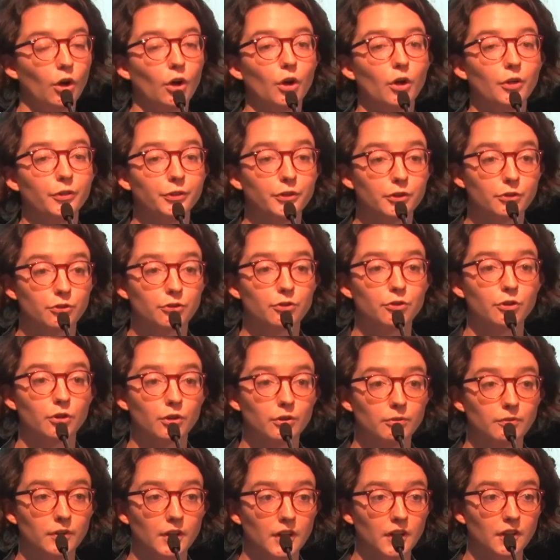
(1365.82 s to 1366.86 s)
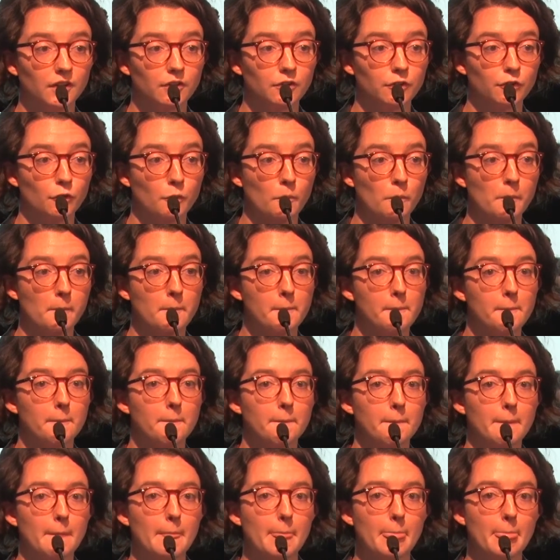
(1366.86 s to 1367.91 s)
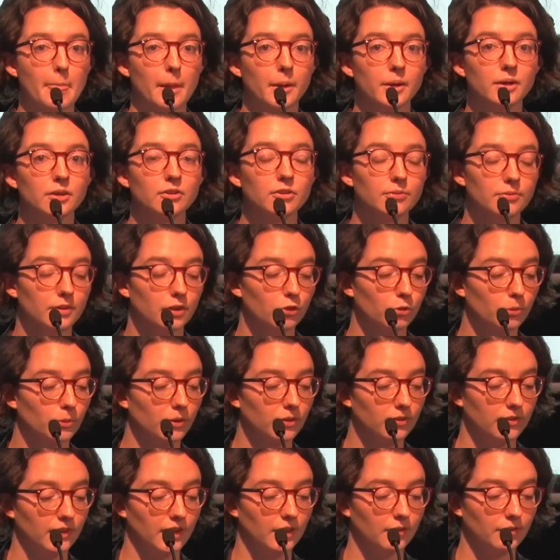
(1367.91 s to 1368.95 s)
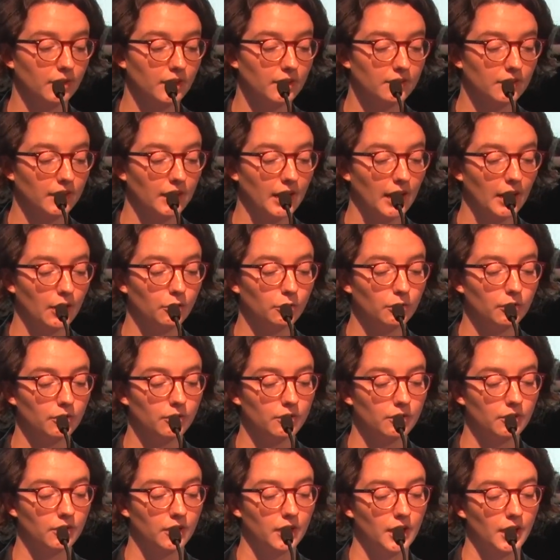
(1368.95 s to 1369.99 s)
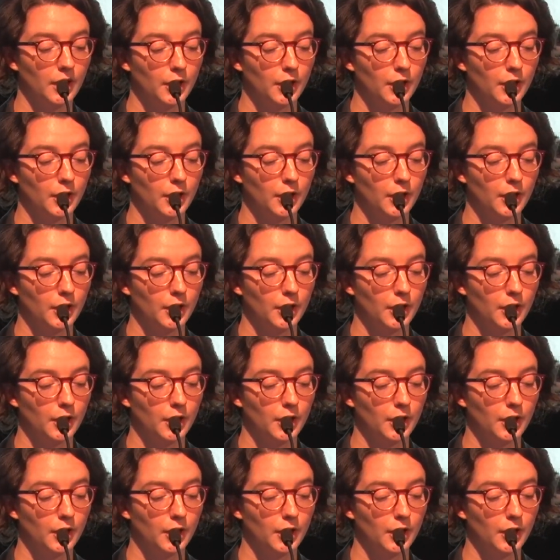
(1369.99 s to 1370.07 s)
On the surface, individual savings accounts